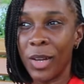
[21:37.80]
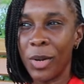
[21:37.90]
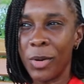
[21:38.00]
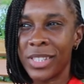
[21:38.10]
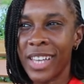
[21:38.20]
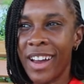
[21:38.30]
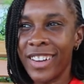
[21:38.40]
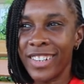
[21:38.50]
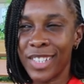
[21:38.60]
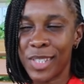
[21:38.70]

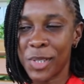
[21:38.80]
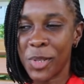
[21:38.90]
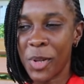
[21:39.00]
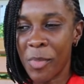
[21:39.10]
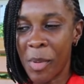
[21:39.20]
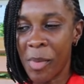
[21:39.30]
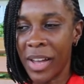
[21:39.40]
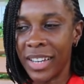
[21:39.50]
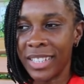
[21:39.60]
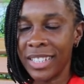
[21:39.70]
retiring is still on my
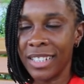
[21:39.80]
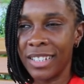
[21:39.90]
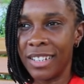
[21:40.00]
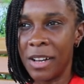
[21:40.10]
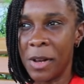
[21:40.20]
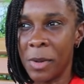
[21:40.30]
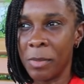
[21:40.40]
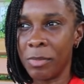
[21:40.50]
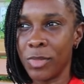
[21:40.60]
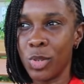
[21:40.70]
mind.
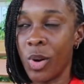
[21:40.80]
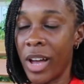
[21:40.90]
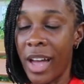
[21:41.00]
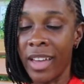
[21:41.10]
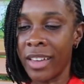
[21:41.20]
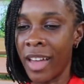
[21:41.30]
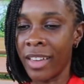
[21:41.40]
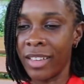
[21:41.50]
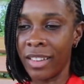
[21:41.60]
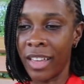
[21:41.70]
Um, you know, I, I, I,
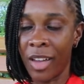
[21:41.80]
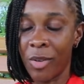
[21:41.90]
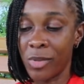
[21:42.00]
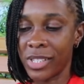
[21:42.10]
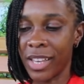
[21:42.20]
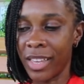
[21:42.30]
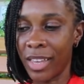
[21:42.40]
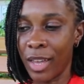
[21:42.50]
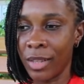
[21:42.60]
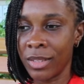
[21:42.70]
like I always say, I
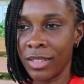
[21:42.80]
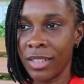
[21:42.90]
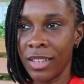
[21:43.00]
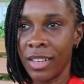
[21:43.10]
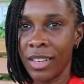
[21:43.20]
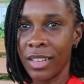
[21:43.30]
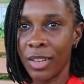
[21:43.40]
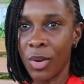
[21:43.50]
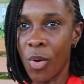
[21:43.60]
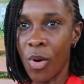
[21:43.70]
can't
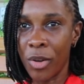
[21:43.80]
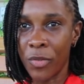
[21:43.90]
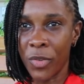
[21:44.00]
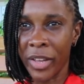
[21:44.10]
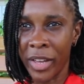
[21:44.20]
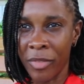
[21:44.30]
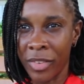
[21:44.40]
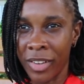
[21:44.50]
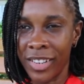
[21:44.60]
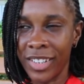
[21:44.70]
go on
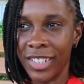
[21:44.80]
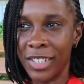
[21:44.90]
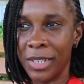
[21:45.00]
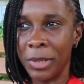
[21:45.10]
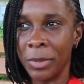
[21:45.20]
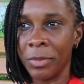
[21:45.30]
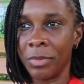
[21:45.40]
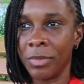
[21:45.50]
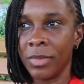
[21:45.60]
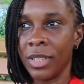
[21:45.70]
forever. Um,
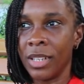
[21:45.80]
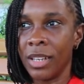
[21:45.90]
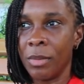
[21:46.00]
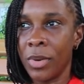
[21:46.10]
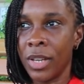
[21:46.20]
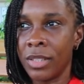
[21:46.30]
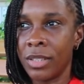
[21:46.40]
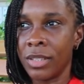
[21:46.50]
but